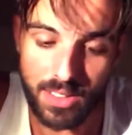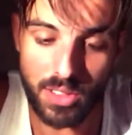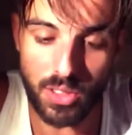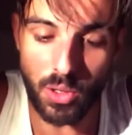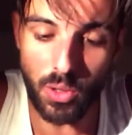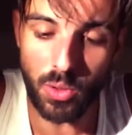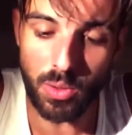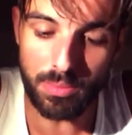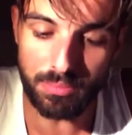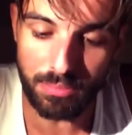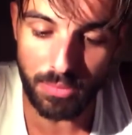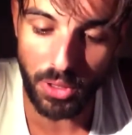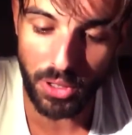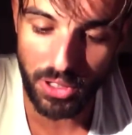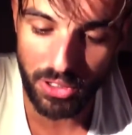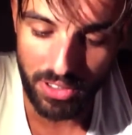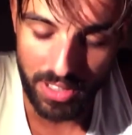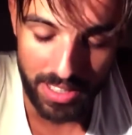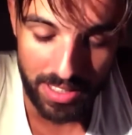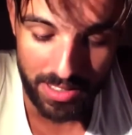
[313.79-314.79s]
So
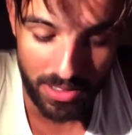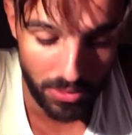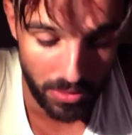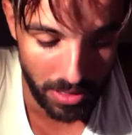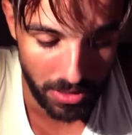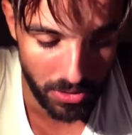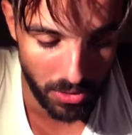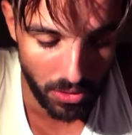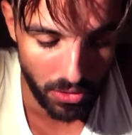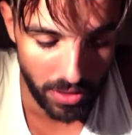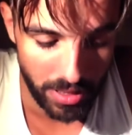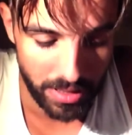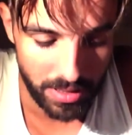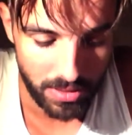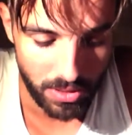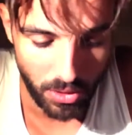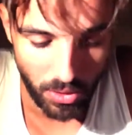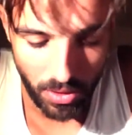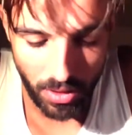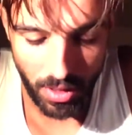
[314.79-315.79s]
Mercury is in retrograde.
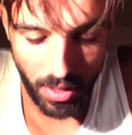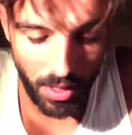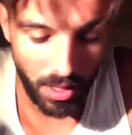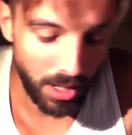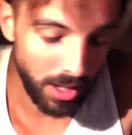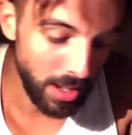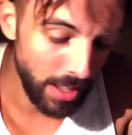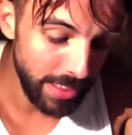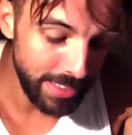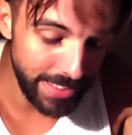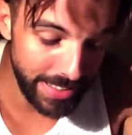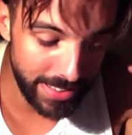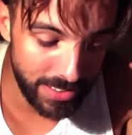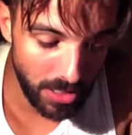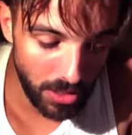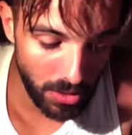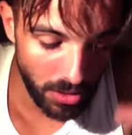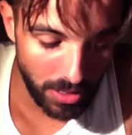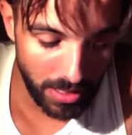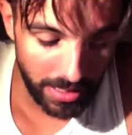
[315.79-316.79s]
So things
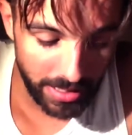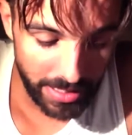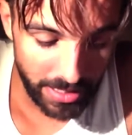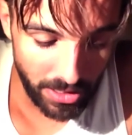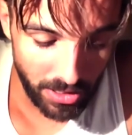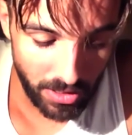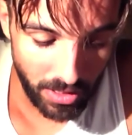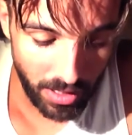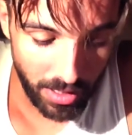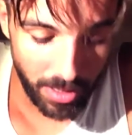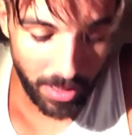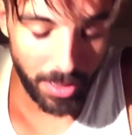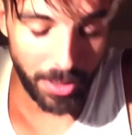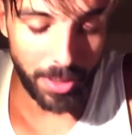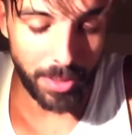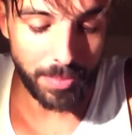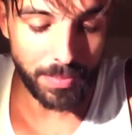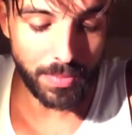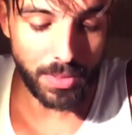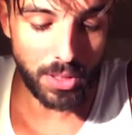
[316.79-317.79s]
aren't clear.
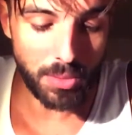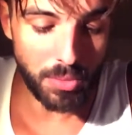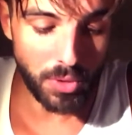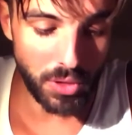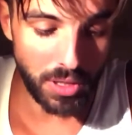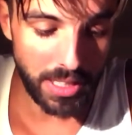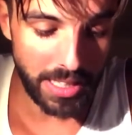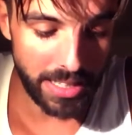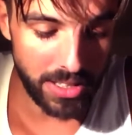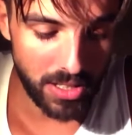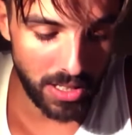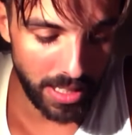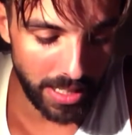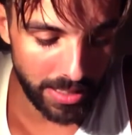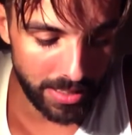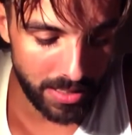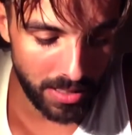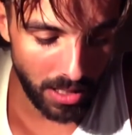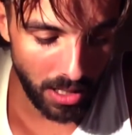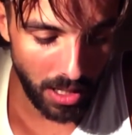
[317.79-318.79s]
Communication
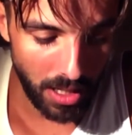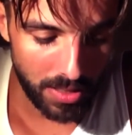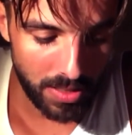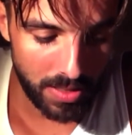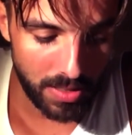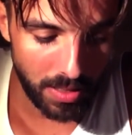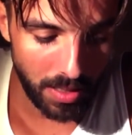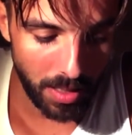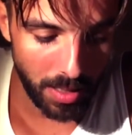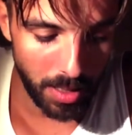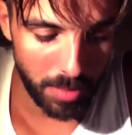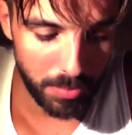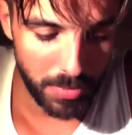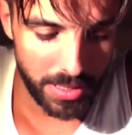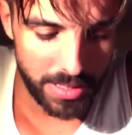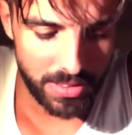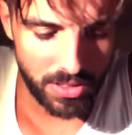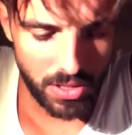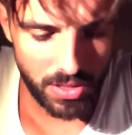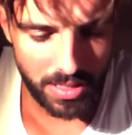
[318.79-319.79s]
gets lost. But
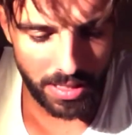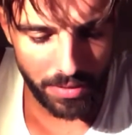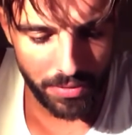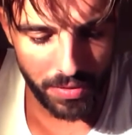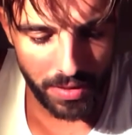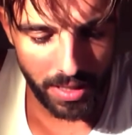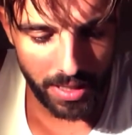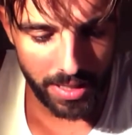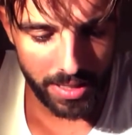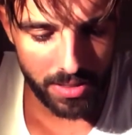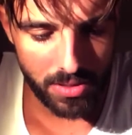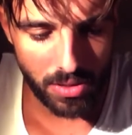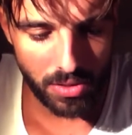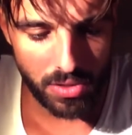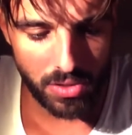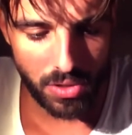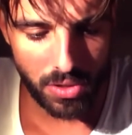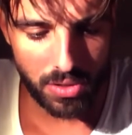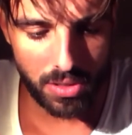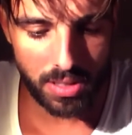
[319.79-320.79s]
it's just I feel like it's
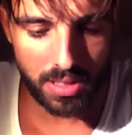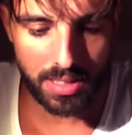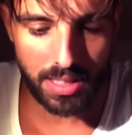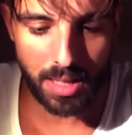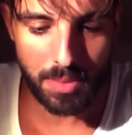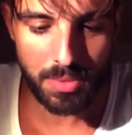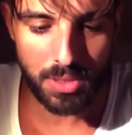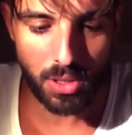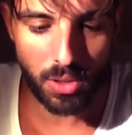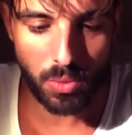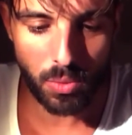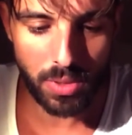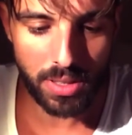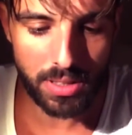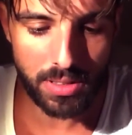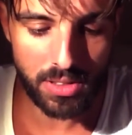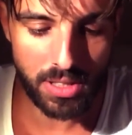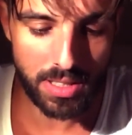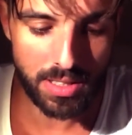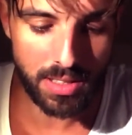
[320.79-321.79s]
uncertain times. Oh
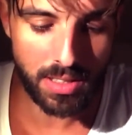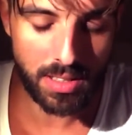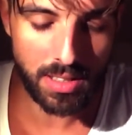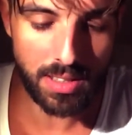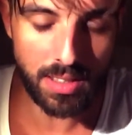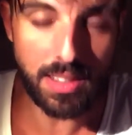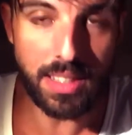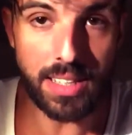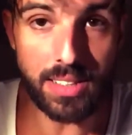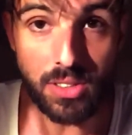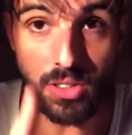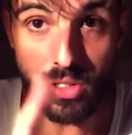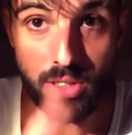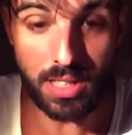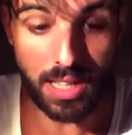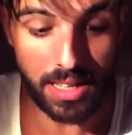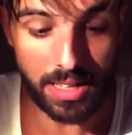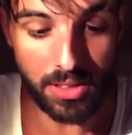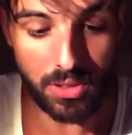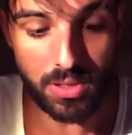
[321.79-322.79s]
wait, things just
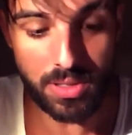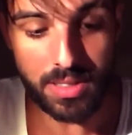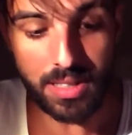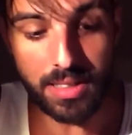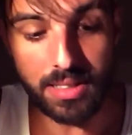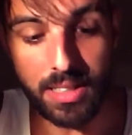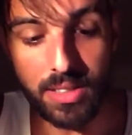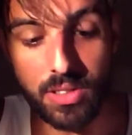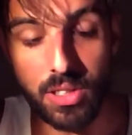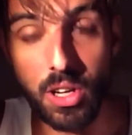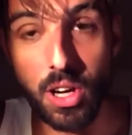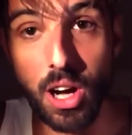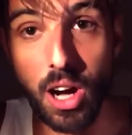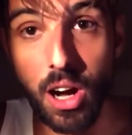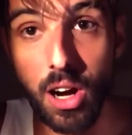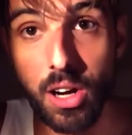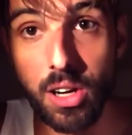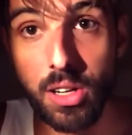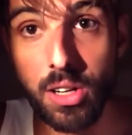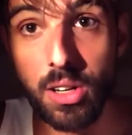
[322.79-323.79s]
got interesting. There's a
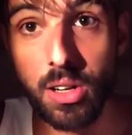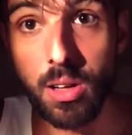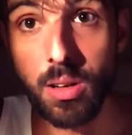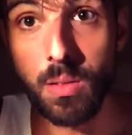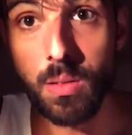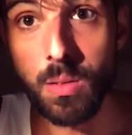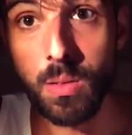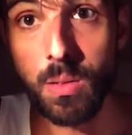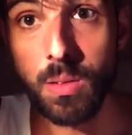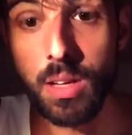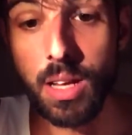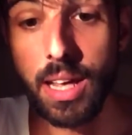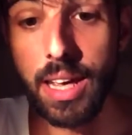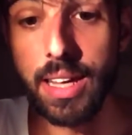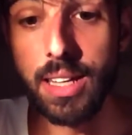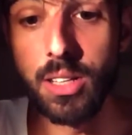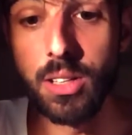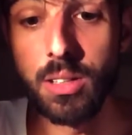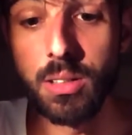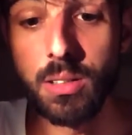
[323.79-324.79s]
card
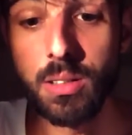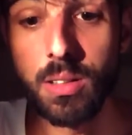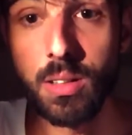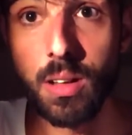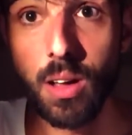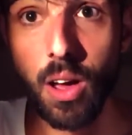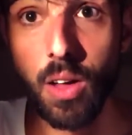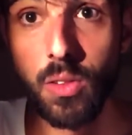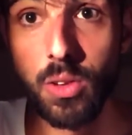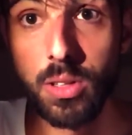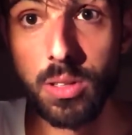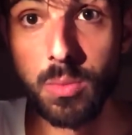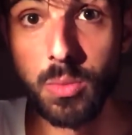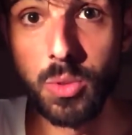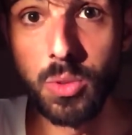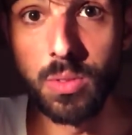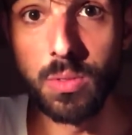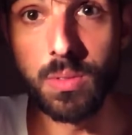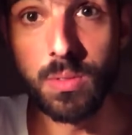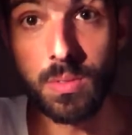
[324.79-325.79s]
hidden under the
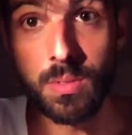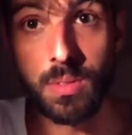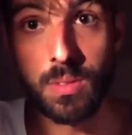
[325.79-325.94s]
moon.